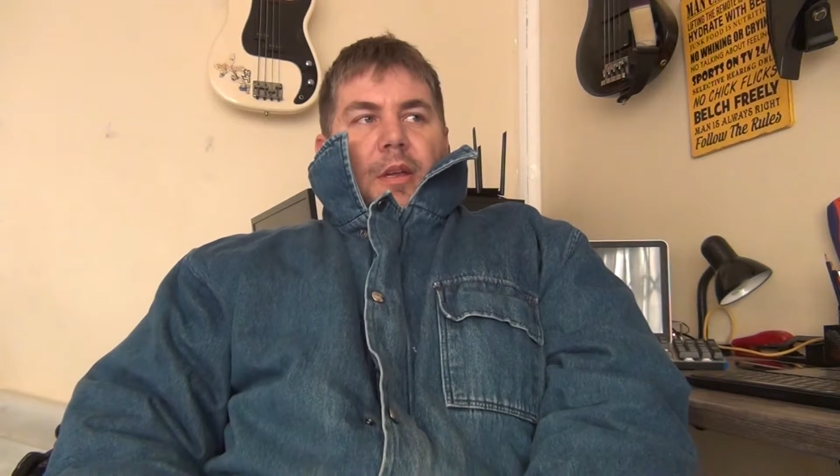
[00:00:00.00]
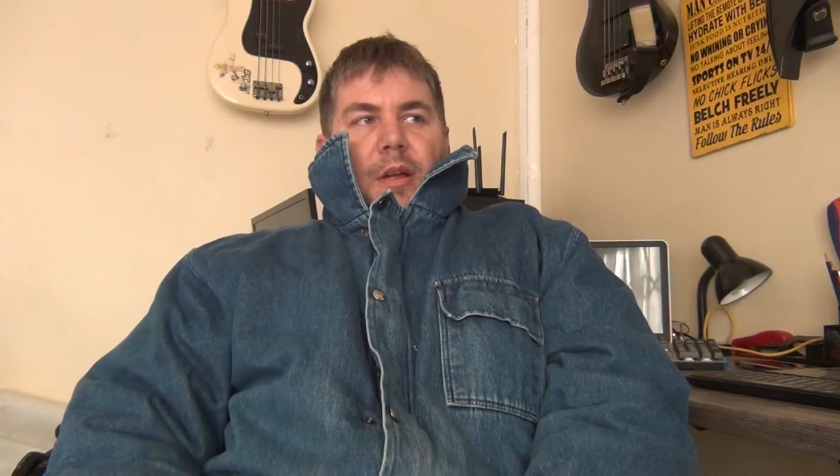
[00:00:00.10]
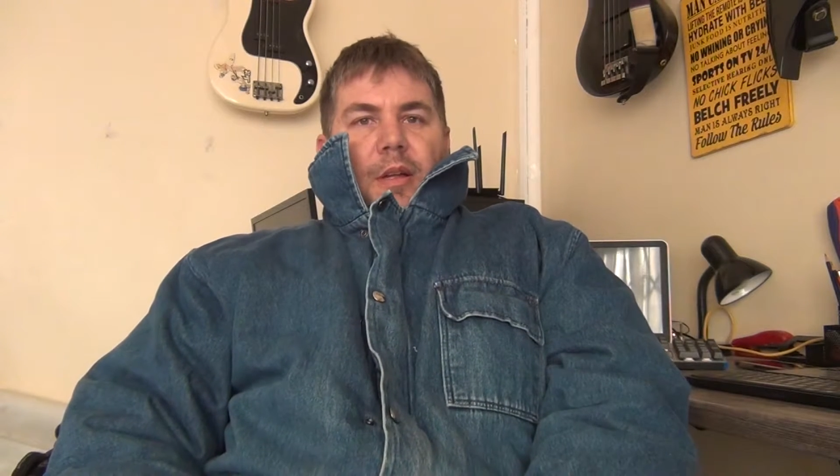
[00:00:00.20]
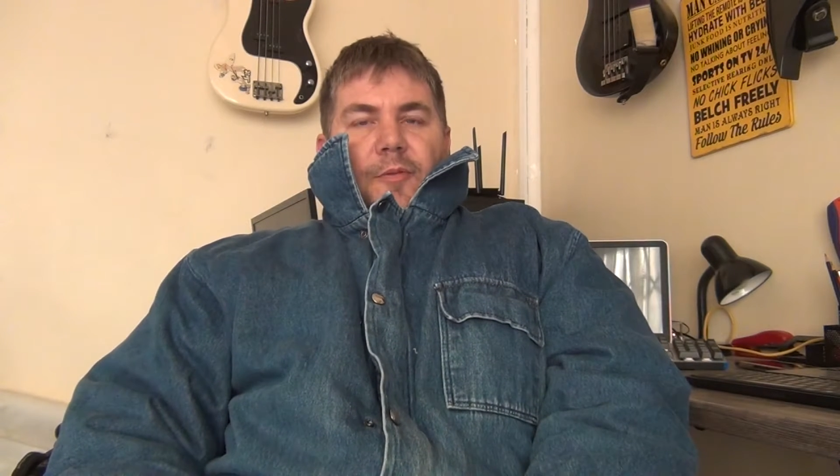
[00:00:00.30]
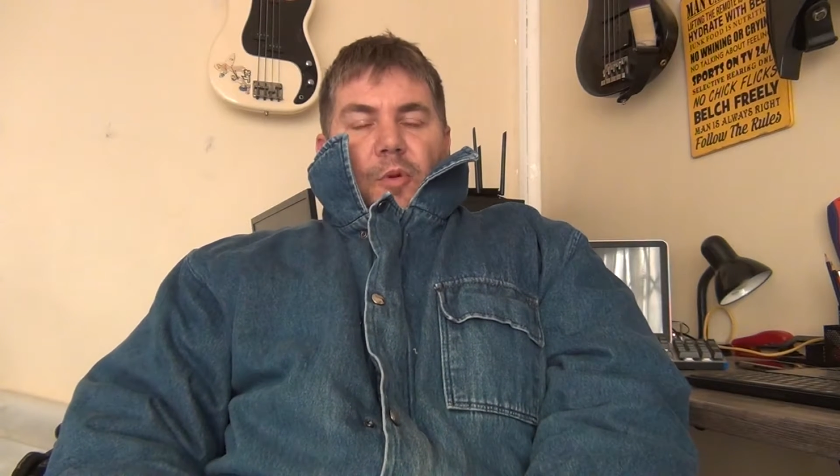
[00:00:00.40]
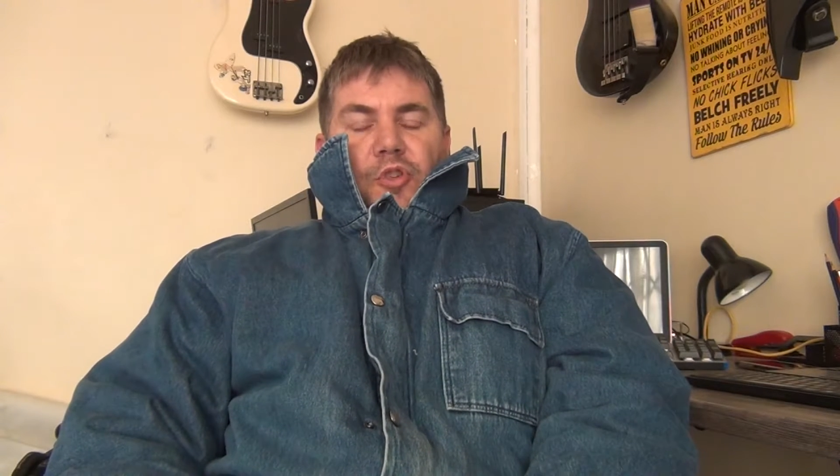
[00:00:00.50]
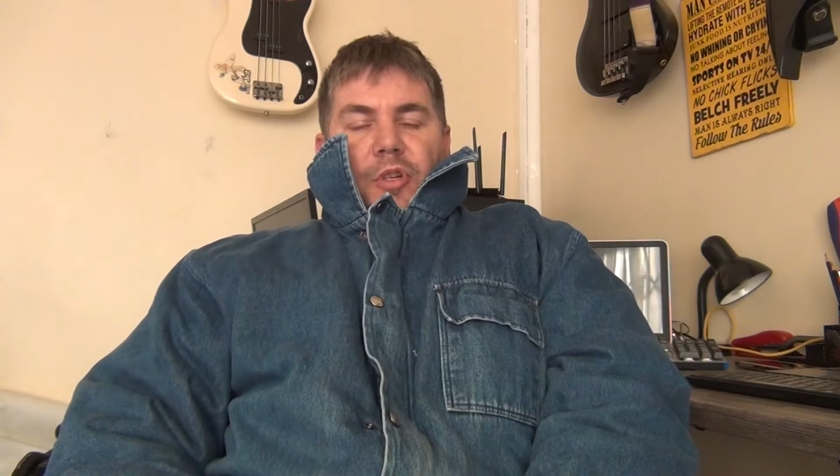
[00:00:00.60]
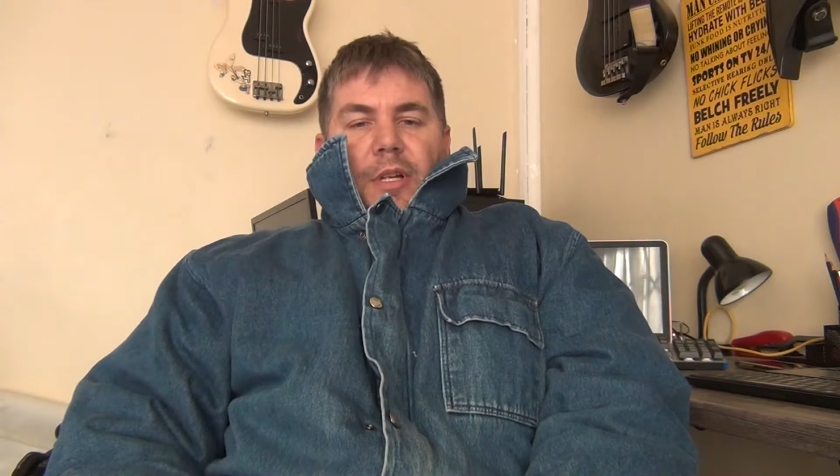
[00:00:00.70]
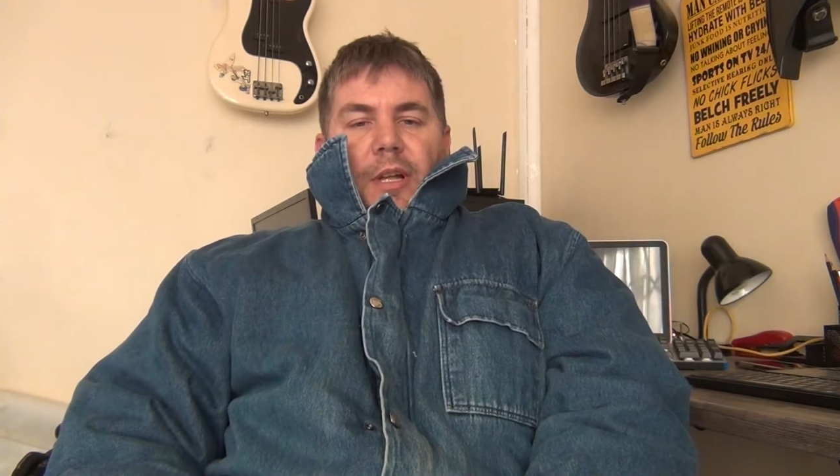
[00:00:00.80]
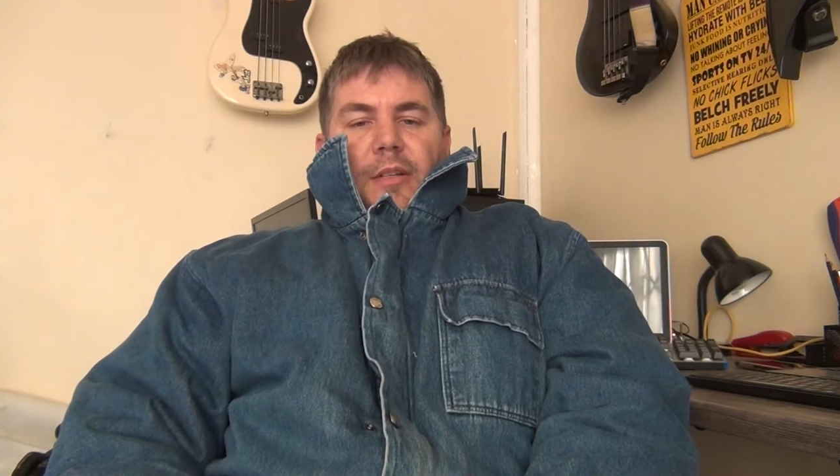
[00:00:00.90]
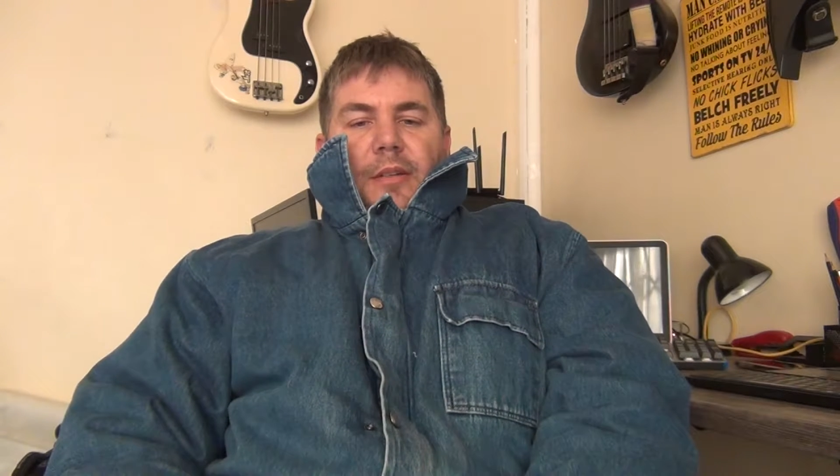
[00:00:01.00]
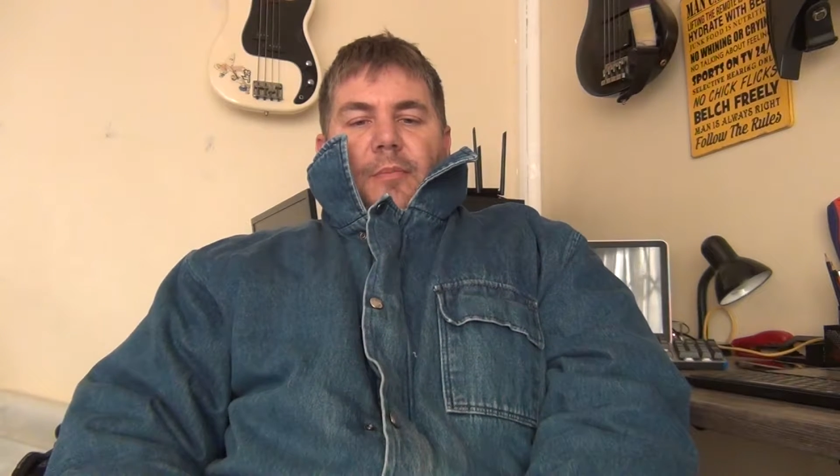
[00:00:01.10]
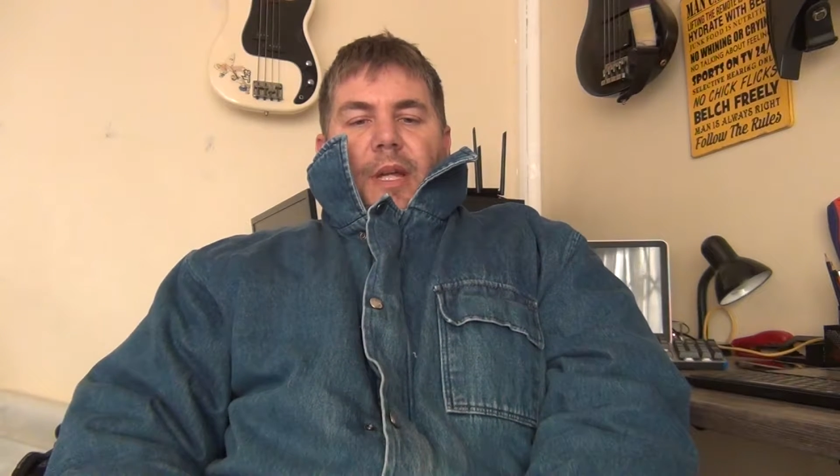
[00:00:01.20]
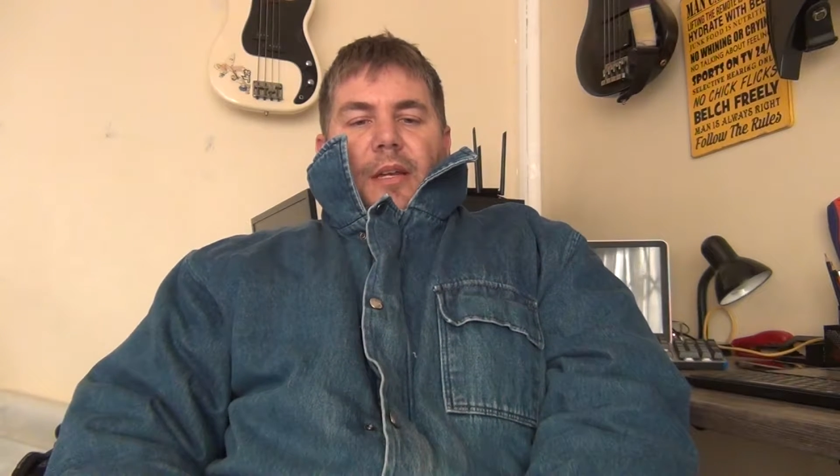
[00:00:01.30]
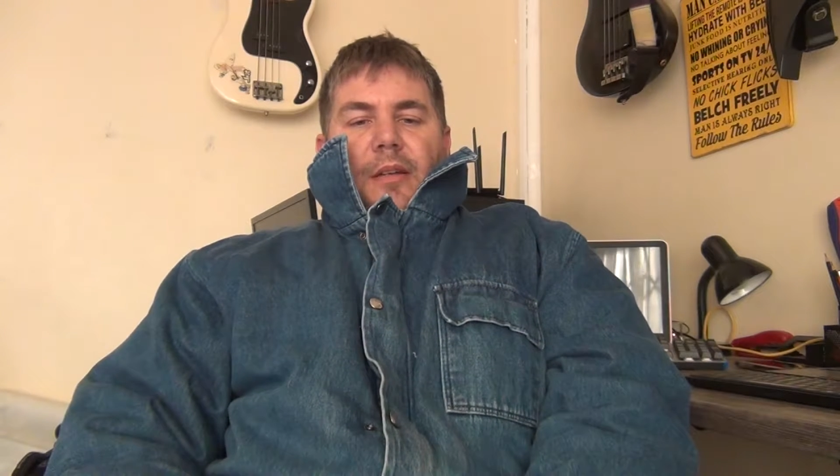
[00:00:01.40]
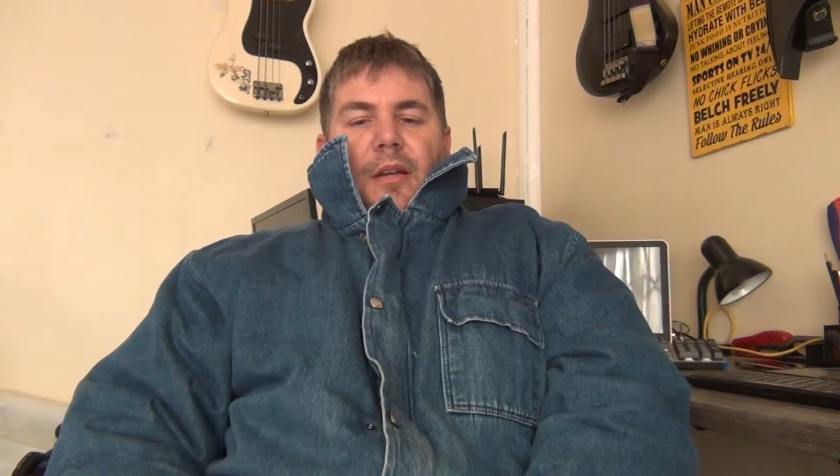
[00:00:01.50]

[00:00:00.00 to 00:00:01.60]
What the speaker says: Unfortunately, I didn't make it.